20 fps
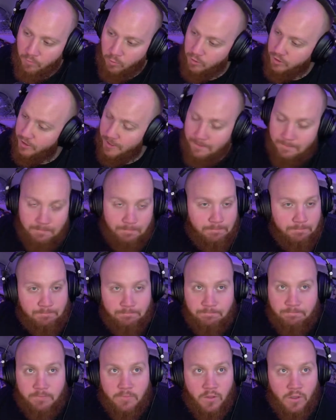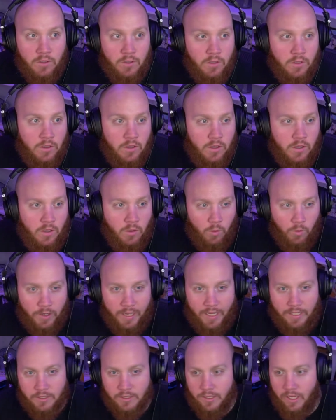we'll see. We'll
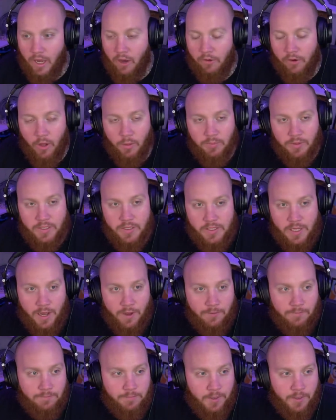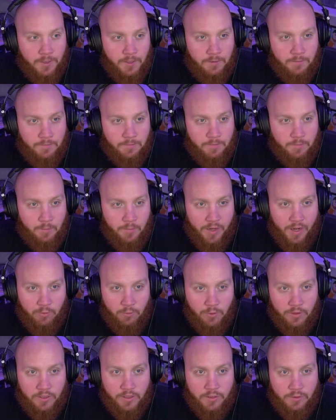kind of see how it all plays out, you know. But I
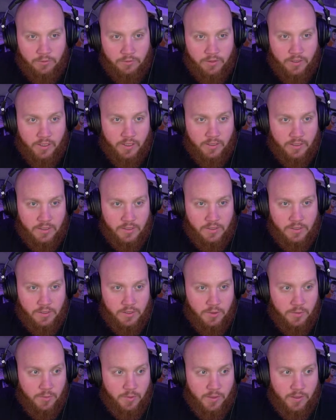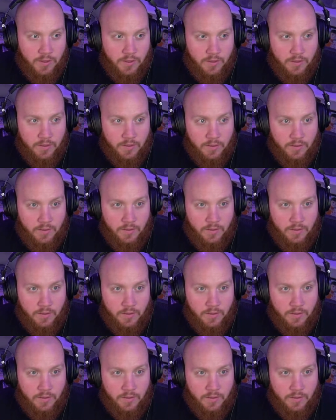really do think this is going to be.